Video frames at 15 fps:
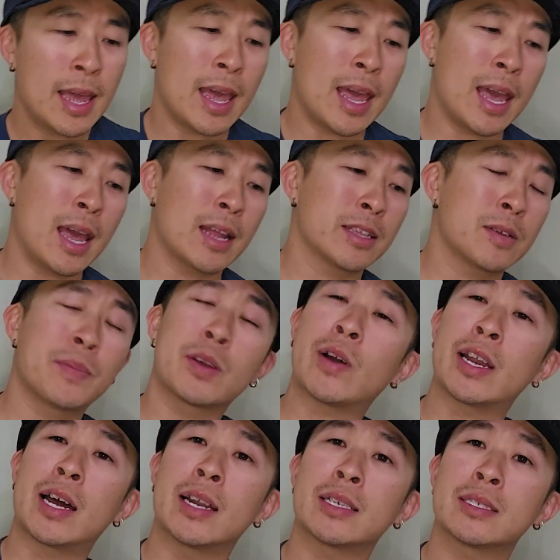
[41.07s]
And to be
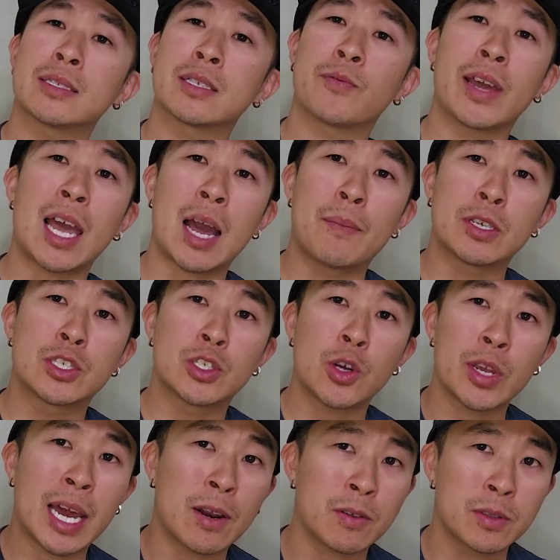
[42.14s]
quite honest, the way I'm going to show
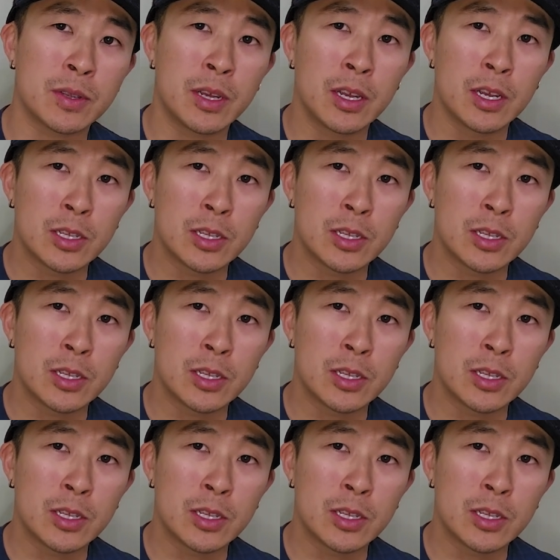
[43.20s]
you how to